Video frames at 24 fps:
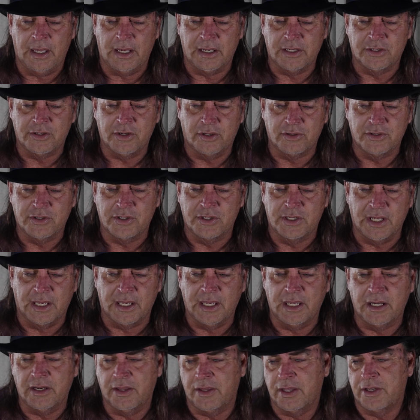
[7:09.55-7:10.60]
And he starts
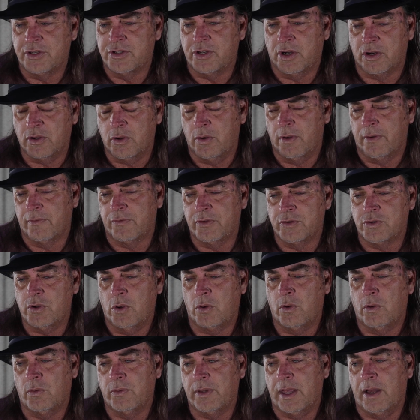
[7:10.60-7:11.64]
digging, and they start going off this
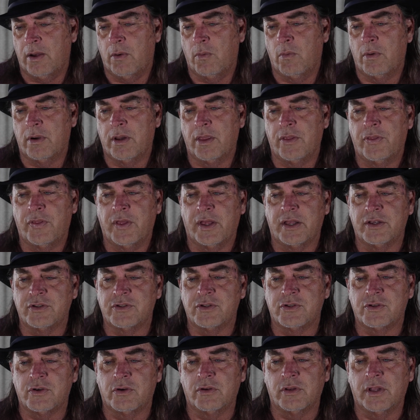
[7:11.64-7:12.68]
hole. Now, one of the
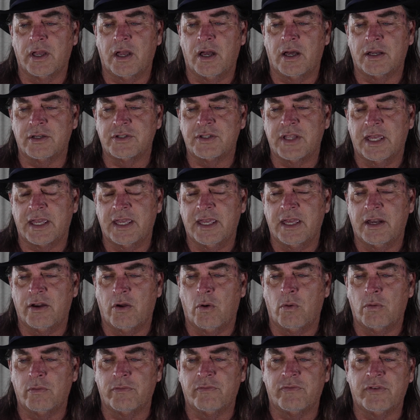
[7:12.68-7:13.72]
things is early on is they get an
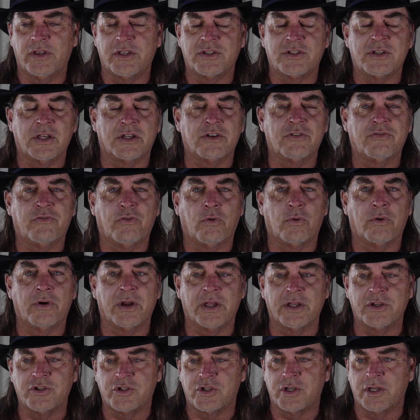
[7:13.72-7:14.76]
old V6 Ford
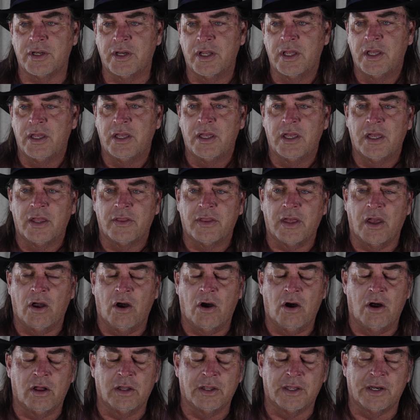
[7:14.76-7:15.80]
engine. They
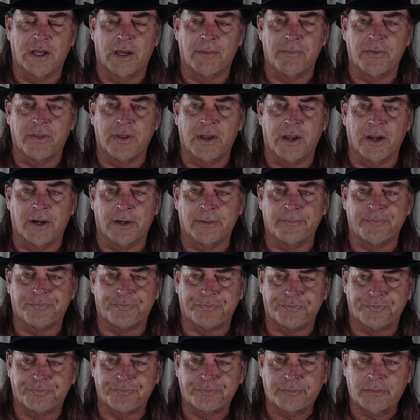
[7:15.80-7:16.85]
haul it up there,
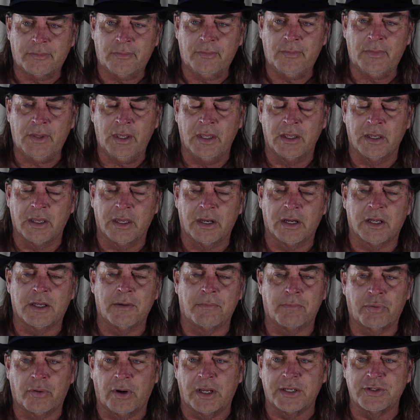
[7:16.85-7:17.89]
get a
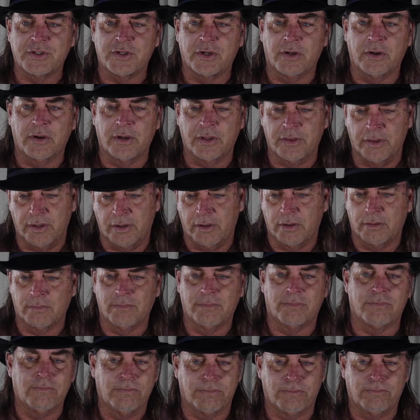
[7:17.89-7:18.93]
compressor, and they're
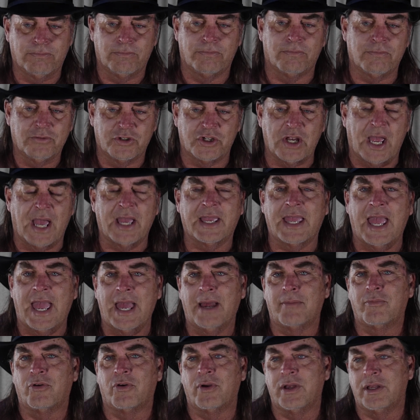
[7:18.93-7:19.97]

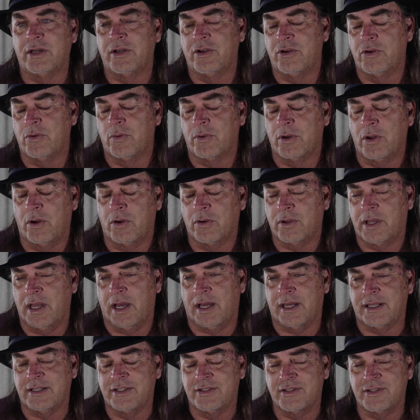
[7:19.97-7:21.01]
jackhammering and doing all
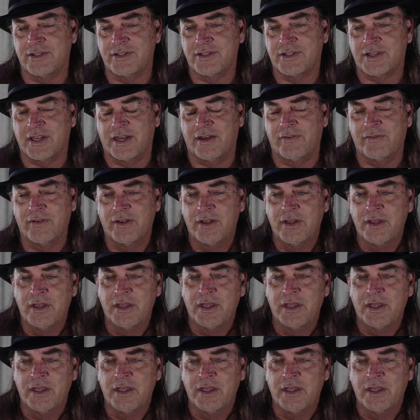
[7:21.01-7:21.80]
kinds of stuff.